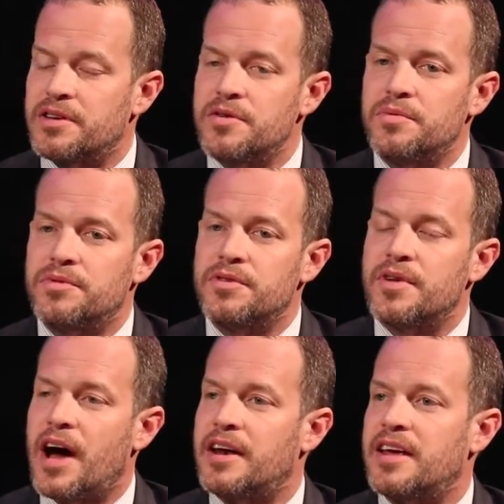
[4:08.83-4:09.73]
You do
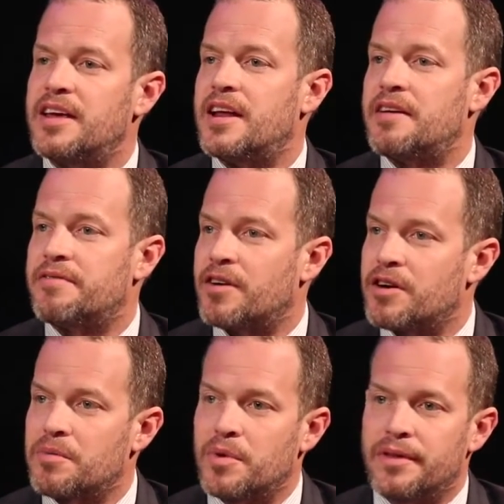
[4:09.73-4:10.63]
not need a
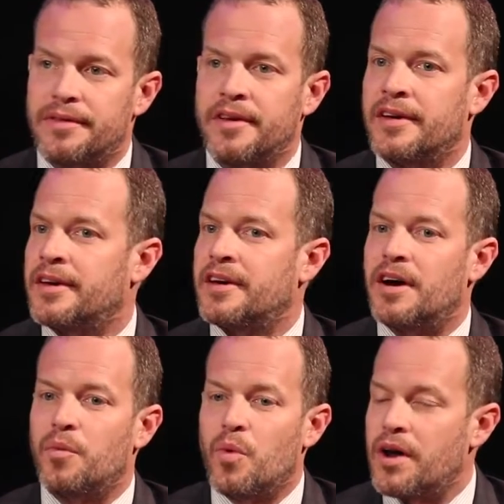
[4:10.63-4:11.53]
firm with
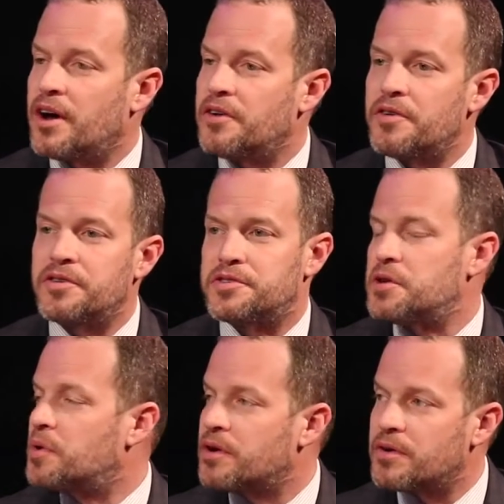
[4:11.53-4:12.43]
100,
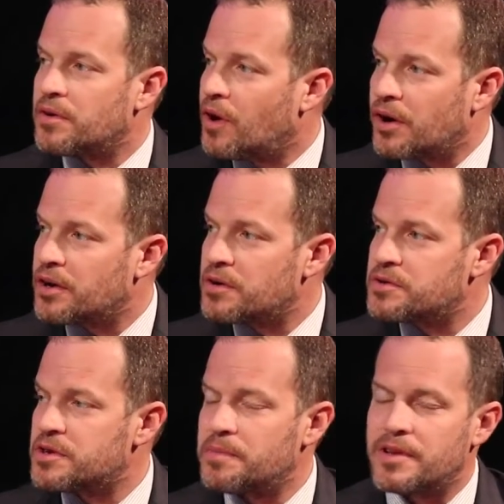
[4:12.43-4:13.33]
200
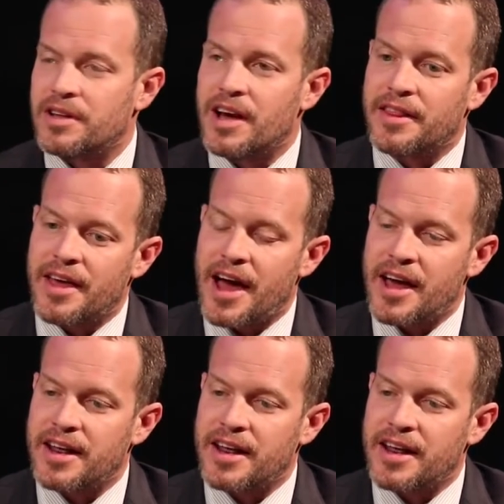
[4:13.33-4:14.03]
lawyers, something like that.